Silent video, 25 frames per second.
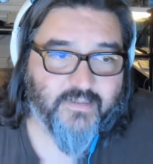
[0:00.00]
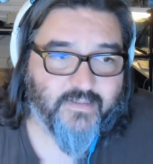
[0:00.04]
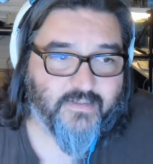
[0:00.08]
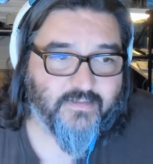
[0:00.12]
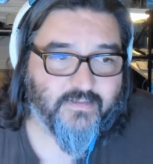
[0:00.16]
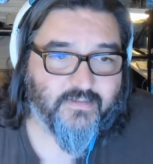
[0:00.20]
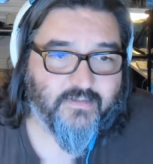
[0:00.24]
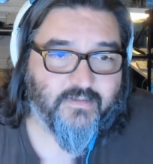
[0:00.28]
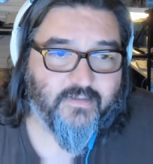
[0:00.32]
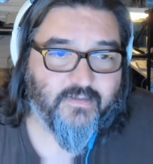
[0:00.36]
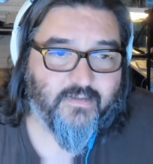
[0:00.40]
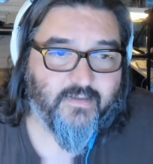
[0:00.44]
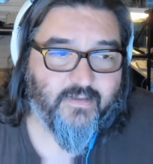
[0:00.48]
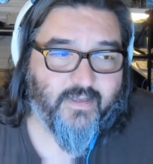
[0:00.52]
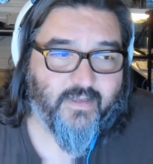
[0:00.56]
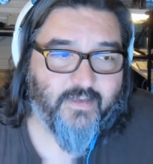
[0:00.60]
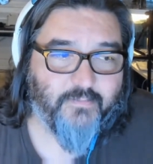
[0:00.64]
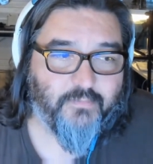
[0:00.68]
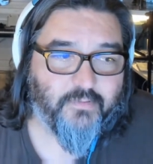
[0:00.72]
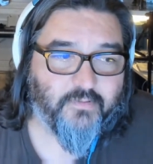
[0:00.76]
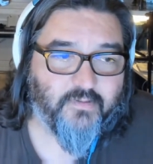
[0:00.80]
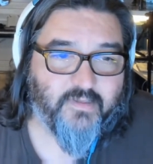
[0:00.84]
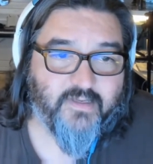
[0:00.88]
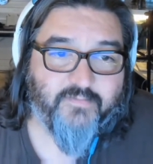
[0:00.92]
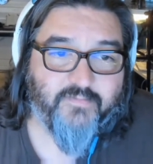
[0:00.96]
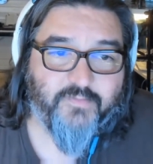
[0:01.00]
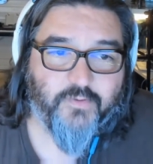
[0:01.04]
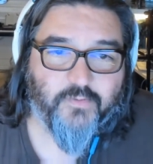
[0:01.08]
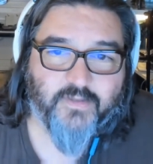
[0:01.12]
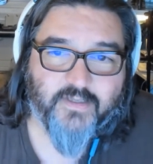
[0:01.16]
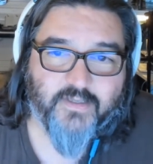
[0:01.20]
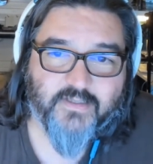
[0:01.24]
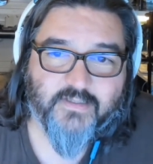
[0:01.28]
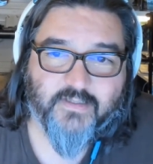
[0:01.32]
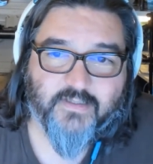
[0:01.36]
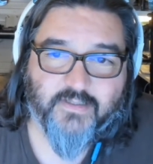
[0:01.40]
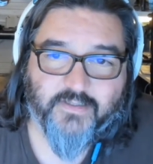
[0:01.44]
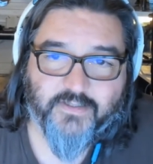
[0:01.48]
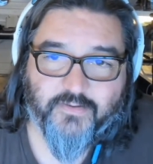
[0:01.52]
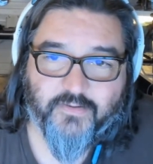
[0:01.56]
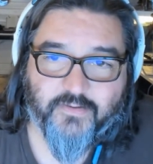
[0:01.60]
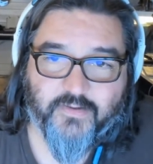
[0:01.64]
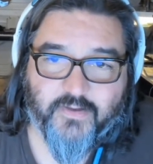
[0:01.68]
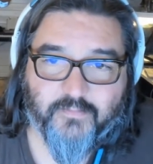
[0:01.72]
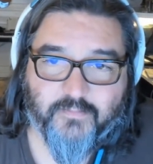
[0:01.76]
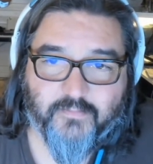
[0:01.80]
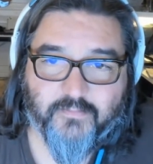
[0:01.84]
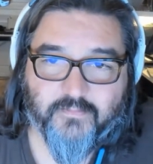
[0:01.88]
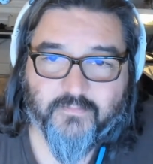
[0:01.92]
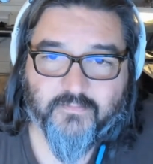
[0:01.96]
is they believe you're listening to
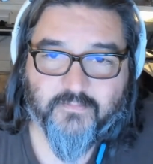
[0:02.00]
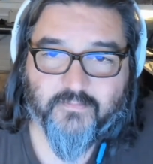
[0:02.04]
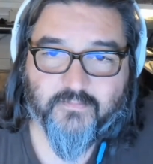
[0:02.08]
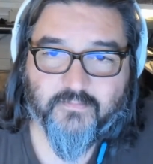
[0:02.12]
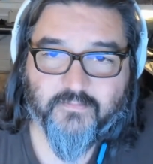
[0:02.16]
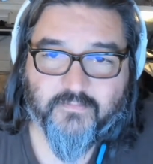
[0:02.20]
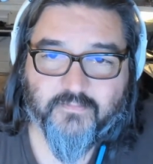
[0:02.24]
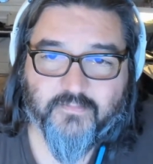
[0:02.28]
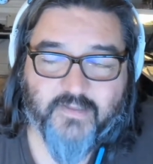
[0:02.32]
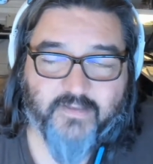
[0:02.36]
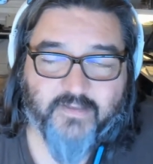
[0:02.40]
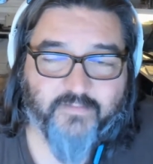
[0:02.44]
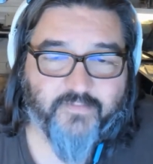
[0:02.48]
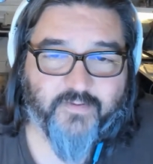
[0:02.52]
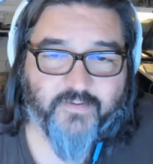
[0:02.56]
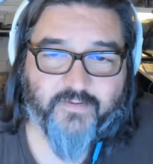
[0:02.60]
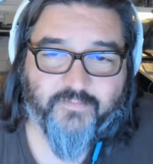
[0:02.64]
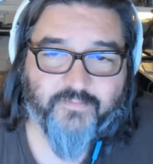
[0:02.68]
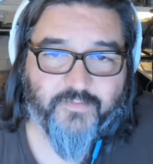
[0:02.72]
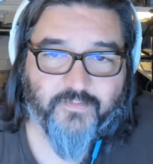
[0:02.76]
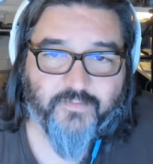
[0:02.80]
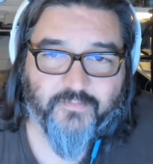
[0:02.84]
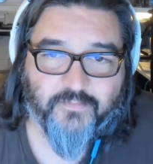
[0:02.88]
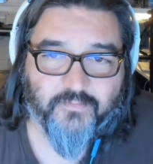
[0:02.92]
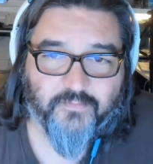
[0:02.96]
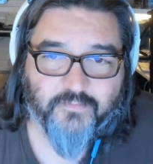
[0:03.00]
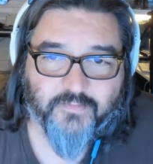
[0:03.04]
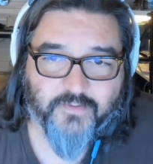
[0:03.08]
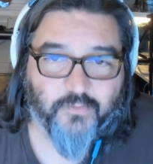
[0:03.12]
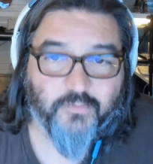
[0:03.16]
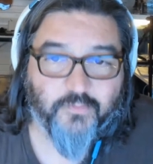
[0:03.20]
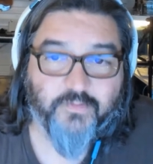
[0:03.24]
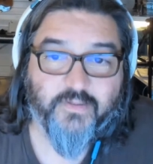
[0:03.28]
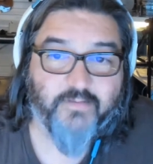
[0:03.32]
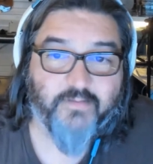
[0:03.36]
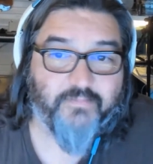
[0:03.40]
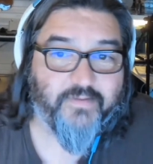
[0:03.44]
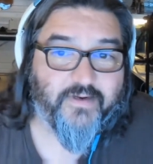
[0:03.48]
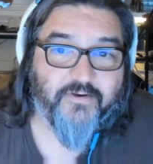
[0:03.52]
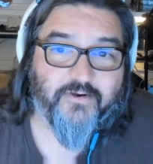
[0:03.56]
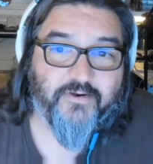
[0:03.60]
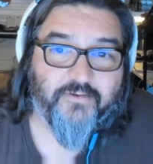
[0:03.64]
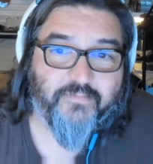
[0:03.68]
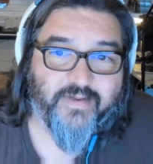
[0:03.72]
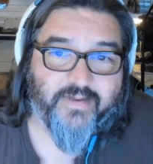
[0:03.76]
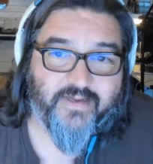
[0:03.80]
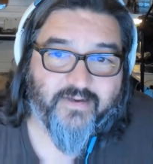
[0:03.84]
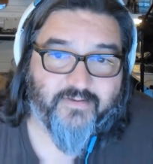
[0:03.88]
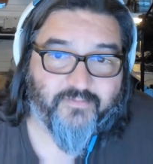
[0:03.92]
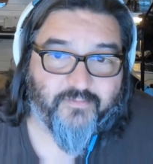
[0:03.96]
them, even if you only appear to
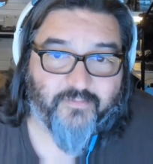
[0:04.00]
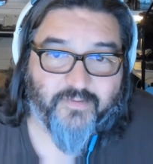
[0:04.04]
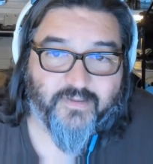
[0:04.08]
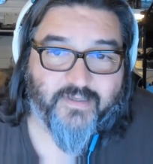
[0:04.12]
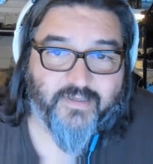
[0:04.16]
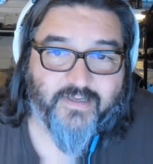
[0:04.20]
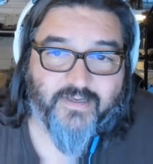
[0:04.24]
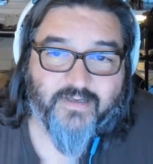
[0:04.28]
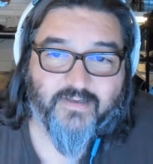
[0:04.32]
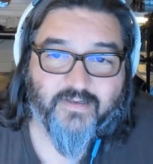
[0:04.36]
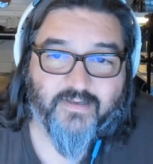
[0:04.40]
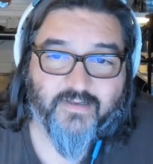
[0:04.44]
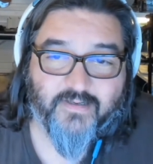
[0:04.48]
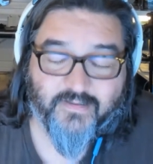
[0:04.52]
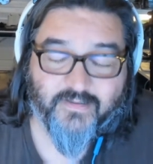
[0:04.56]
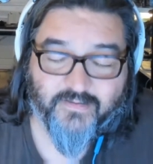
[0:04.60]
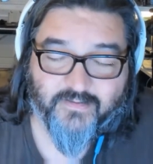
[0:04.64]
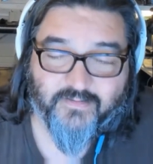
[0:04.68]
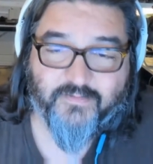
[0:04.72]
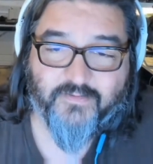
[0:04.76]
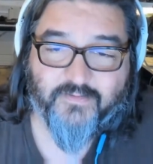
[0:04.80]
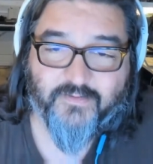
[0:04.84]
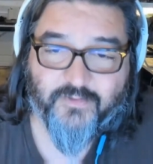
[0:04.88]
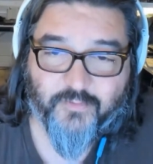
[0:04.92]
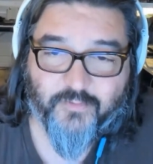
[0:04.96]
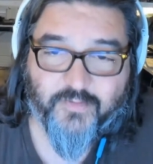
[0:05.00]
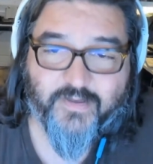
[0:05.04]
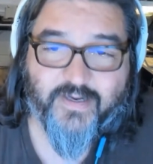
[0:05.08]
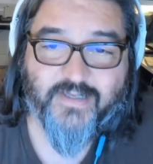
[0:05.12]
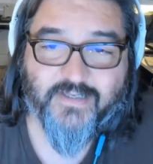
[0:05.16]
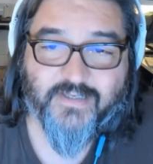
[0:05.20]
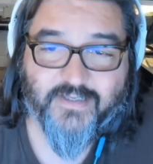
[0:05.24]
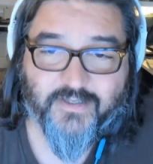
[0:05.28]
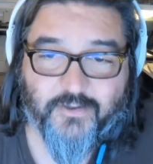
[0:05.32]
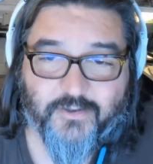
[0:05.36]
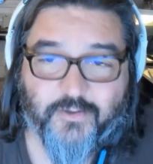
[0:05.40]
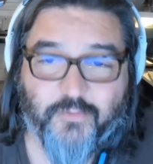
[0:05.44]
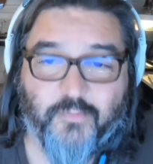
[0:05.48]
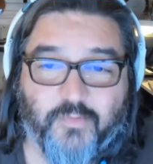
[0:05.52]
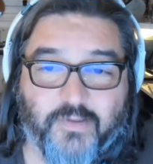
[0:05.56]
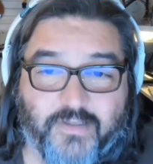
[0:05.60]
be. Really, it creates a good